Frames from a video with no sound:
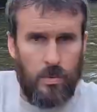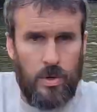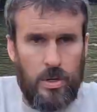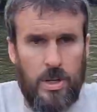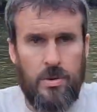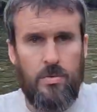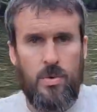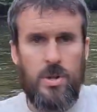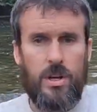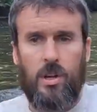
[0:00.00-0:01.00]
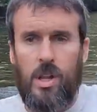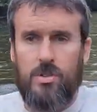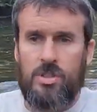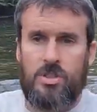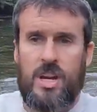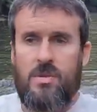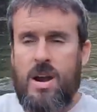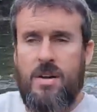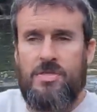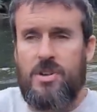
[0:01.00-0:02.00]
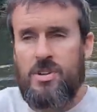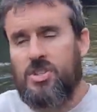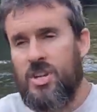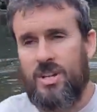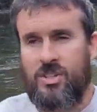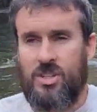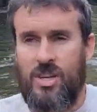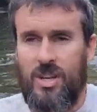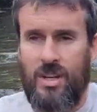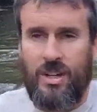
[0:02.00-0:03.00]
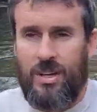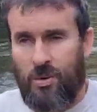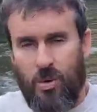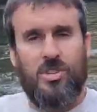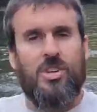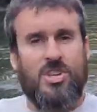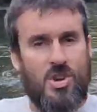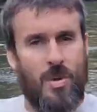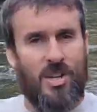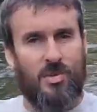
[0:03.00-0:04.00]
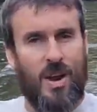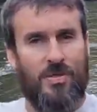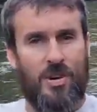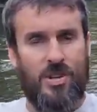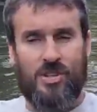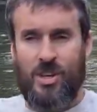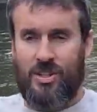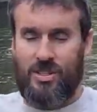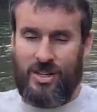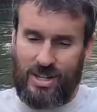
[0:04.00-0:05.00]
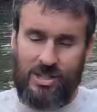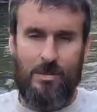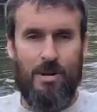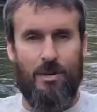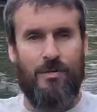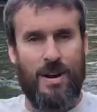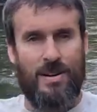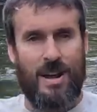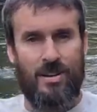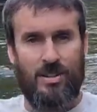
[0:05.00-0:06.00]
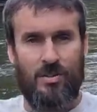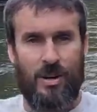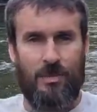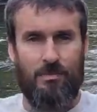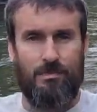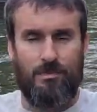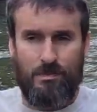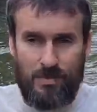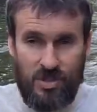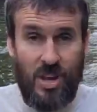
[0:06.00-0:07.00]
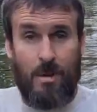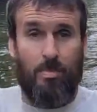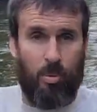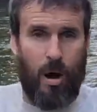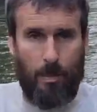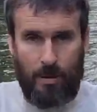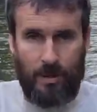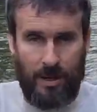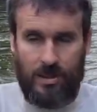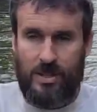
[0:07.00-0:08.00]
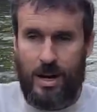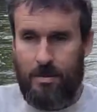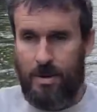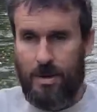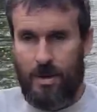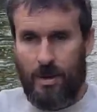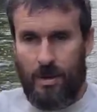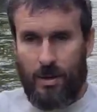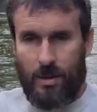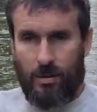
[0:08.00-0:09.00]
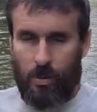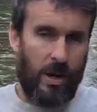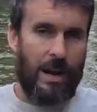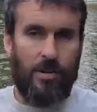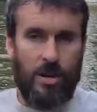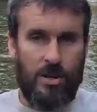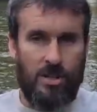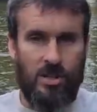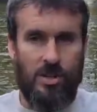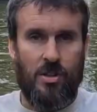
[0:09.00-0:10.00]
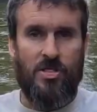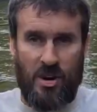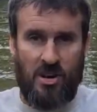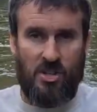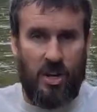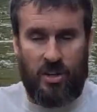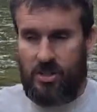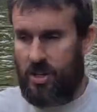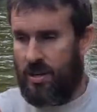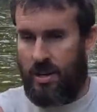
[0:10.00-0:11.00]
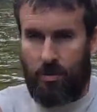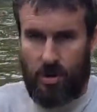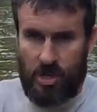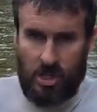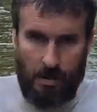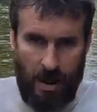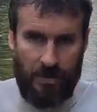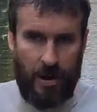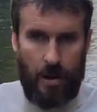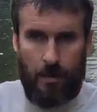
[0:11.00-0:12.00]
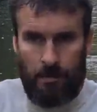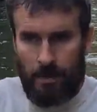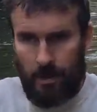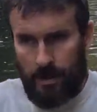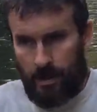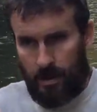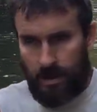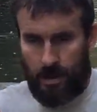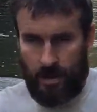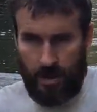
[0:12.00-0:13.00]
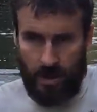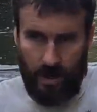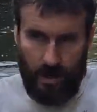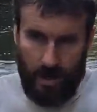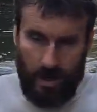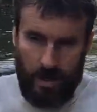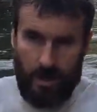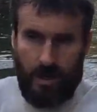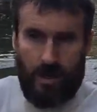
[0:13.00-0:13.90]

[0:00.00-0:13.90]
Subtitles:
We're getting really close to State Route 36, or is it US Route 36? I guess I better find out so I can say it properly next time. Whatever it is, it's 36, and we're just about there. And